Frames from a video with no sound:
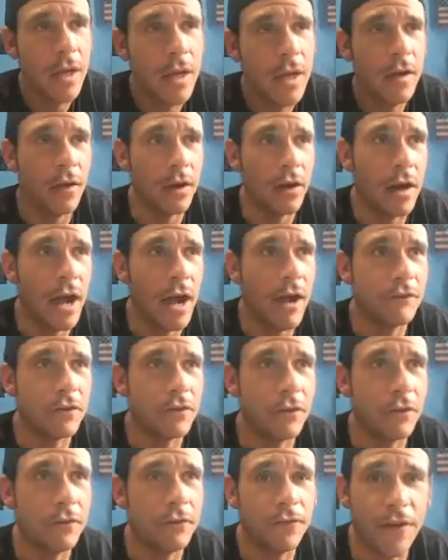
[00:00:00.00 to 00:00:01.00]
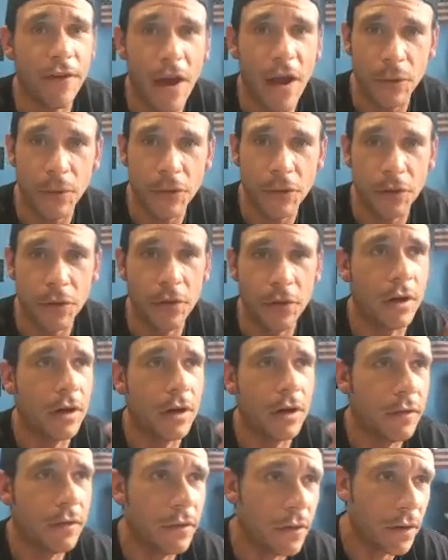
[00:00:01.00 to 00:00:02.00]
they're gonna have to fight with you. They're
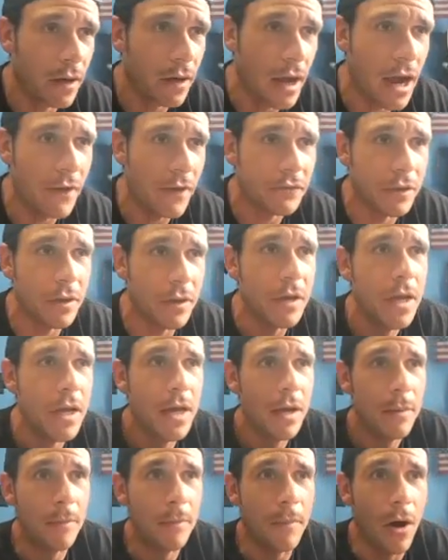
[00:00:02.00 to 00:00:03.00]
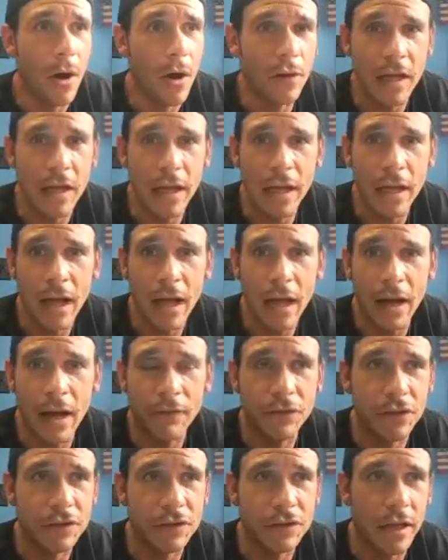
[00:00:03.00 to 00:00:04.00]
gonna have to all day
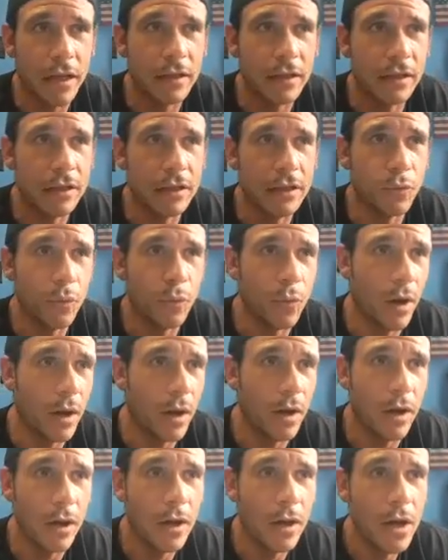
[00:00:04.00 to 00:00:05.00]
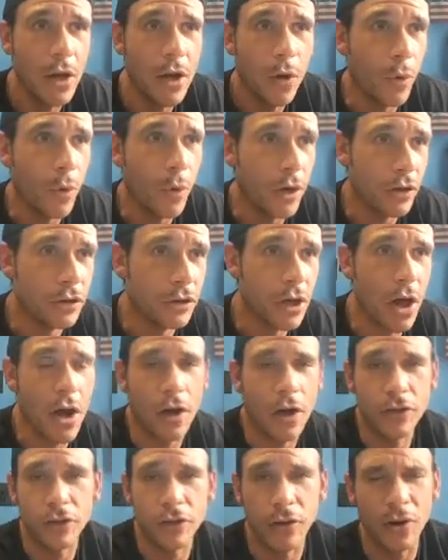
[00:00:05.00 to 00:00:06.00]
have just like these weird
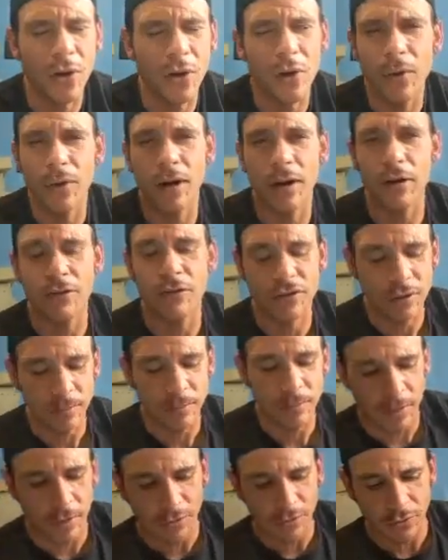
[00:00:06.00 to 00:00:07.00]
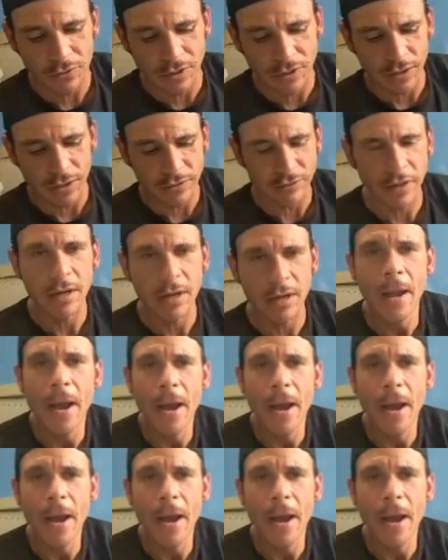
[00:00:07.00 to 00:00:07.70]
talks or whatever, something along those lines, right?